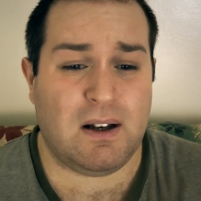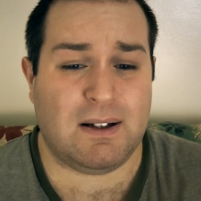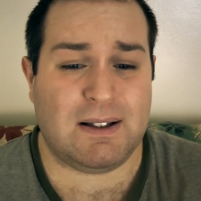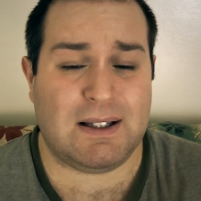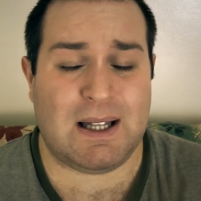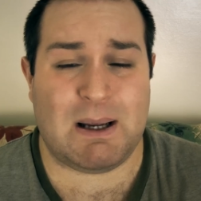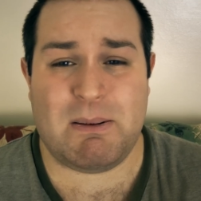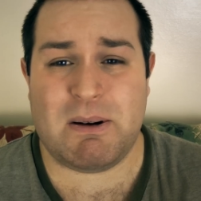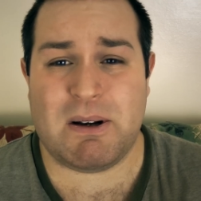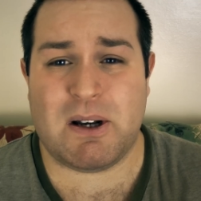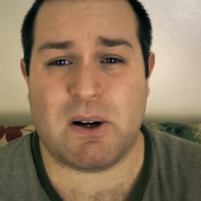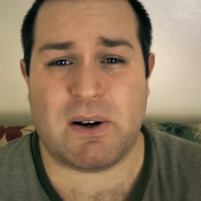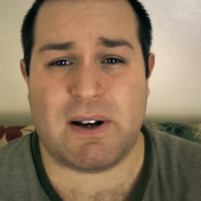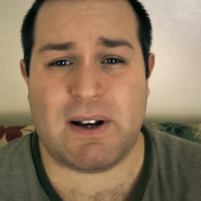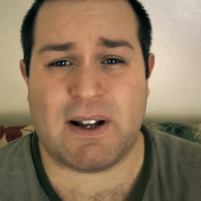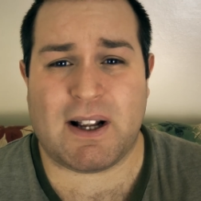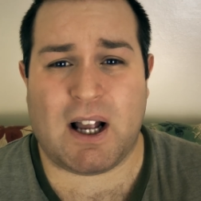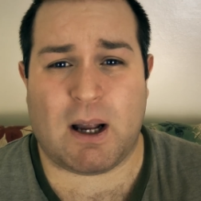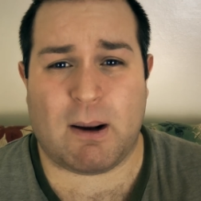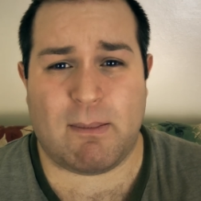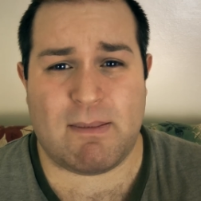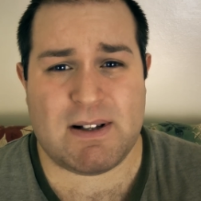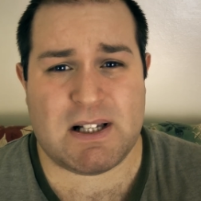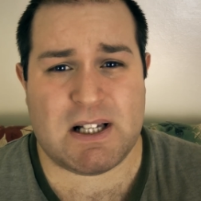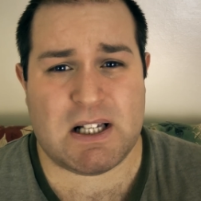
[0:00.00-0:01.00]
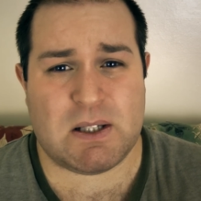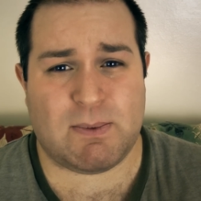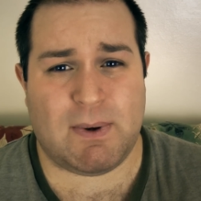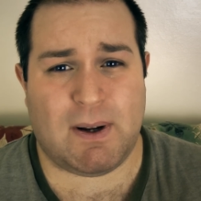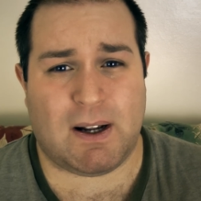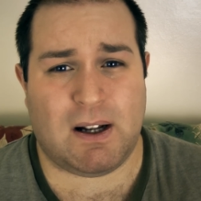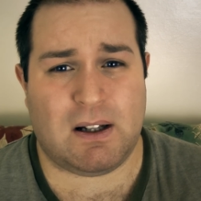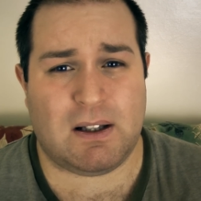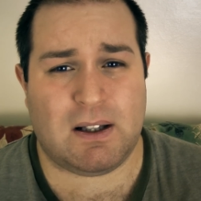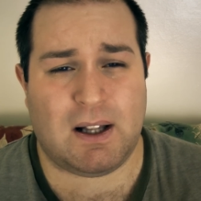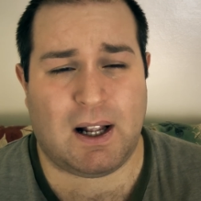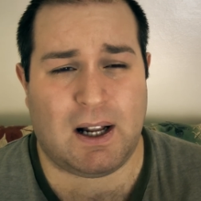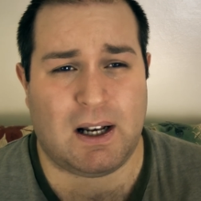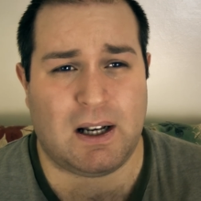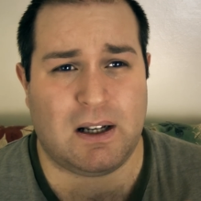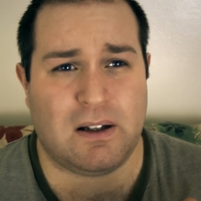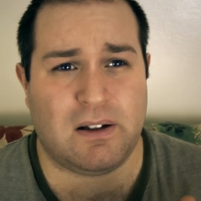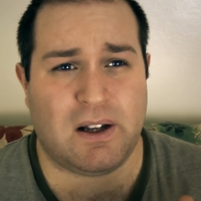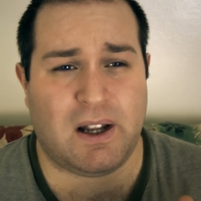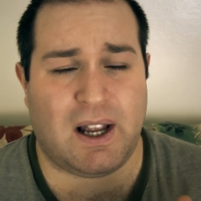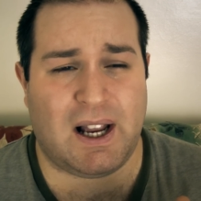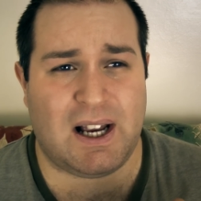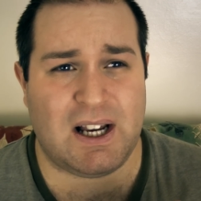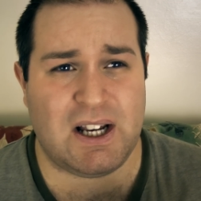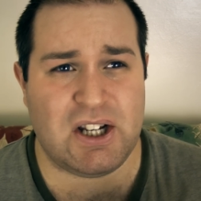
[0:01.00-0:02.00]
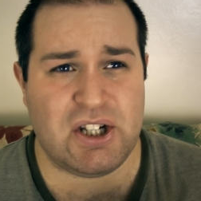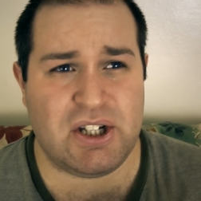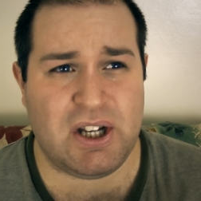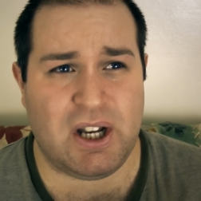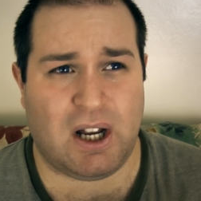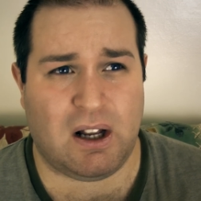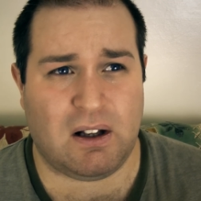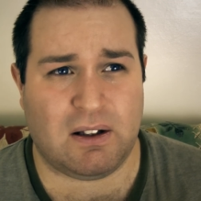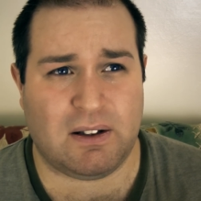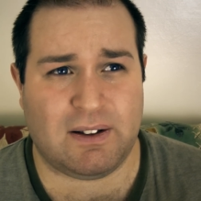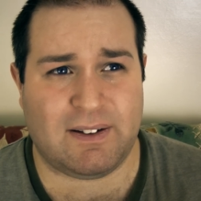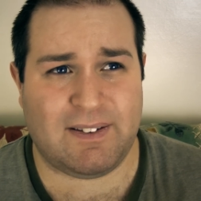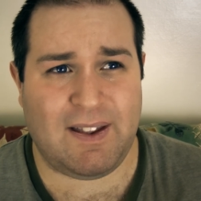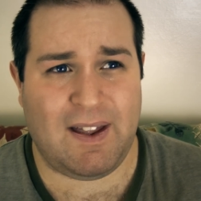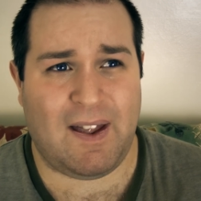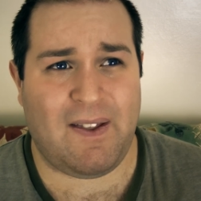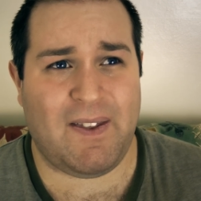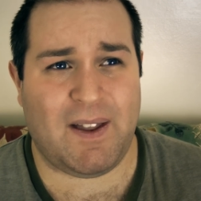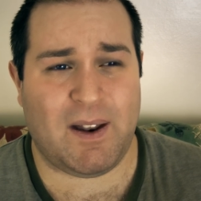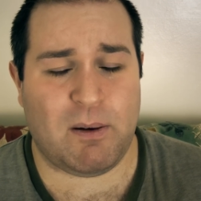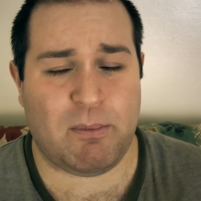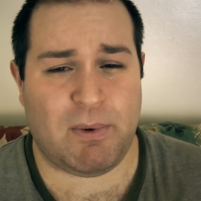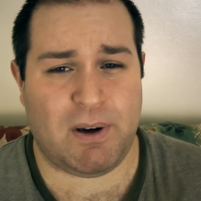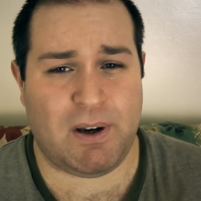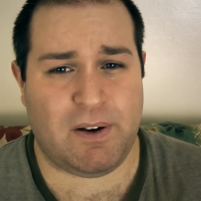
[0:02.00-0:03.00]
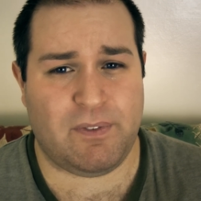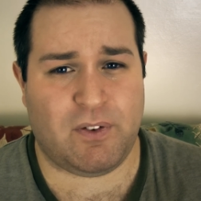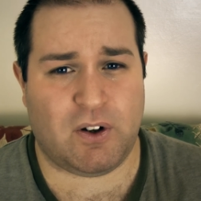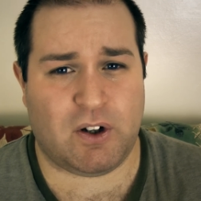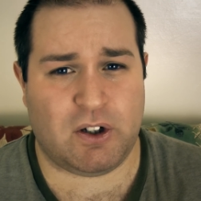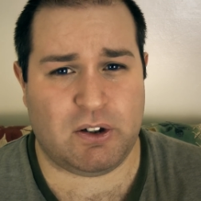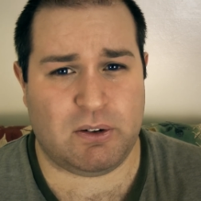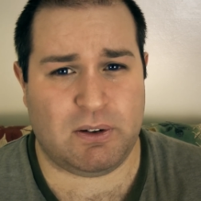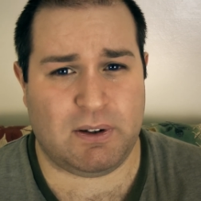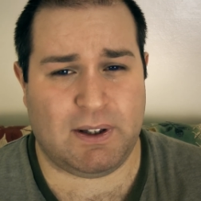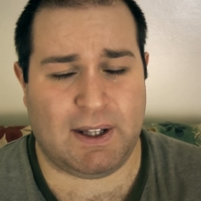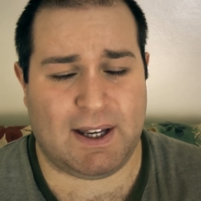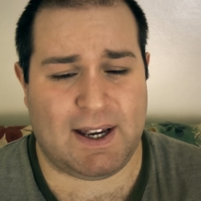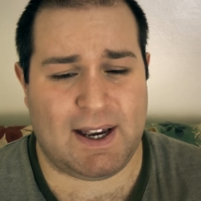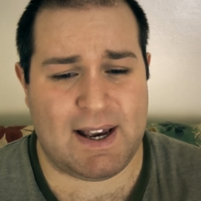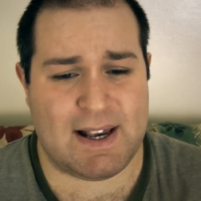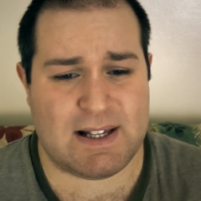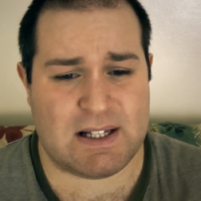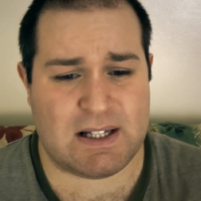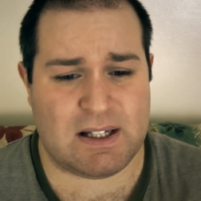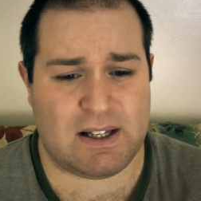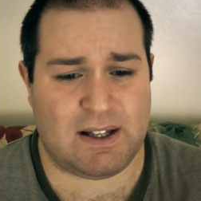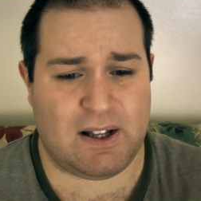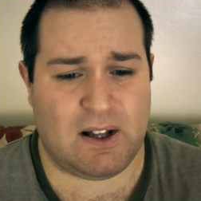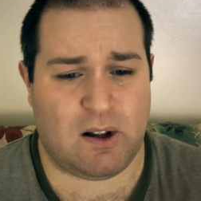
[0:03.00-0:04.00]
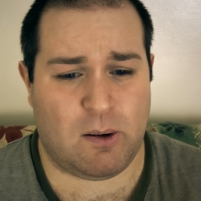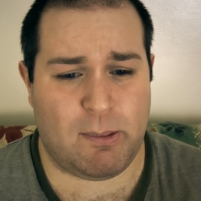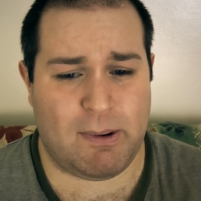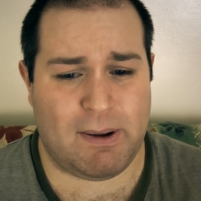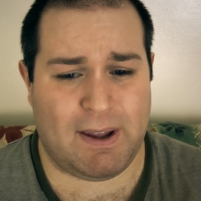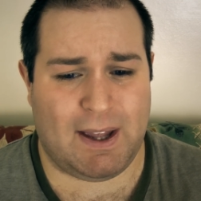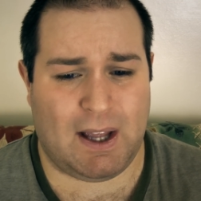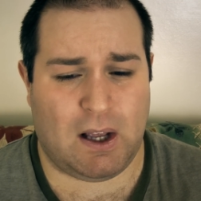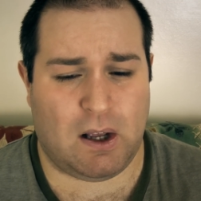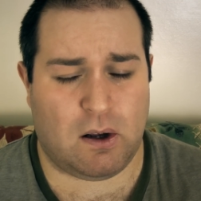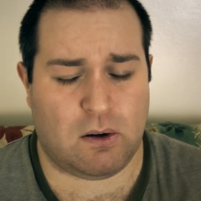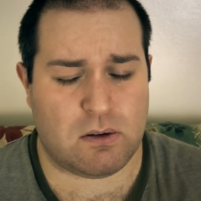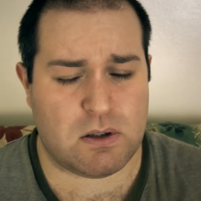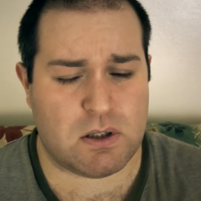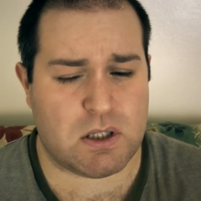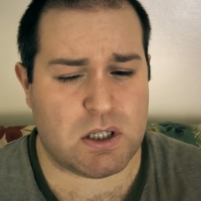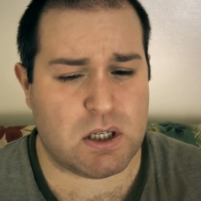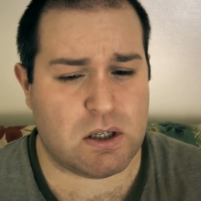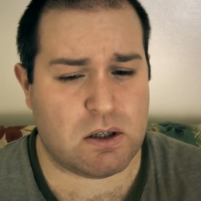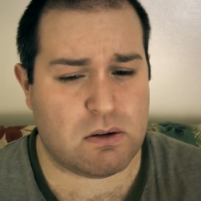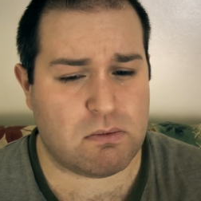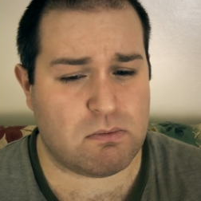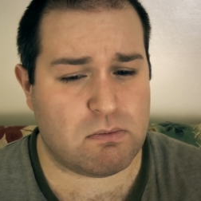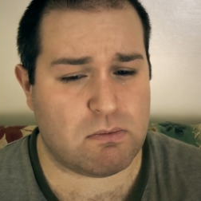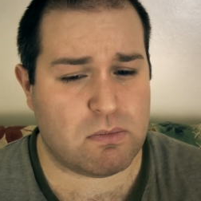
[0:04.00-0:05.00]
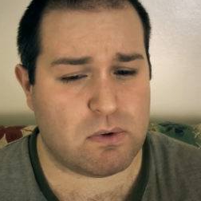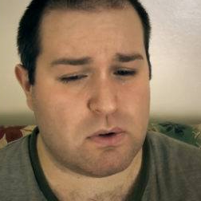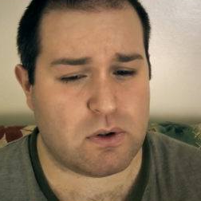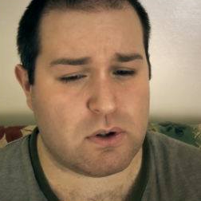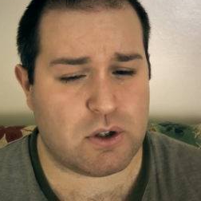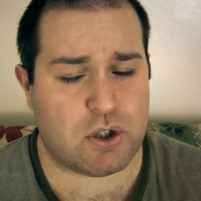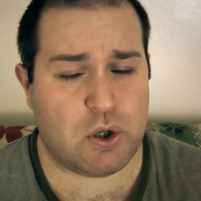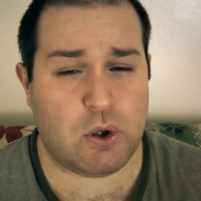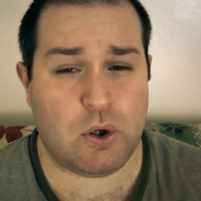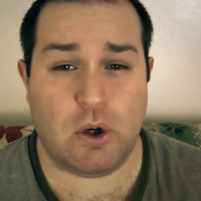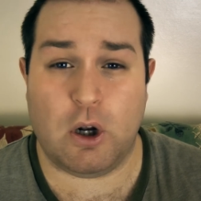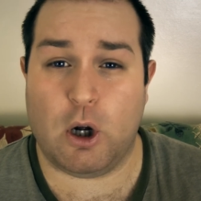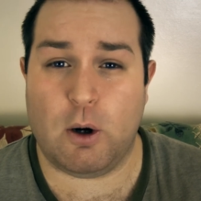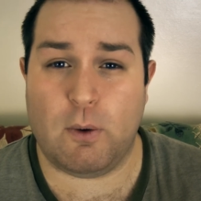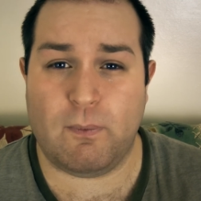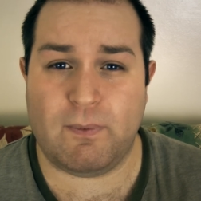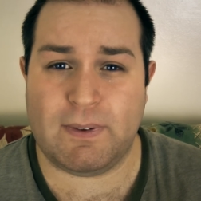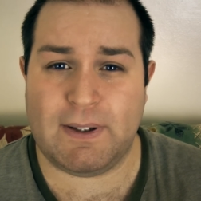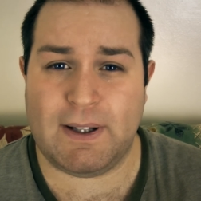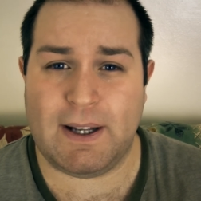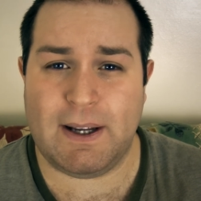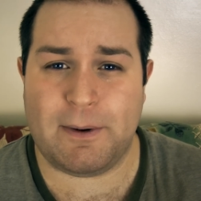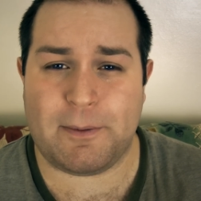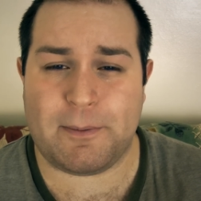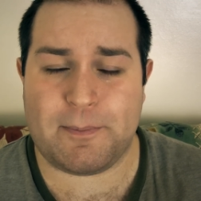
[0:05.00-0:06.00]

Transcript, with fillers: let me know in the comments as well and I shall get them ready for you guys and they'll be out soon hopefully.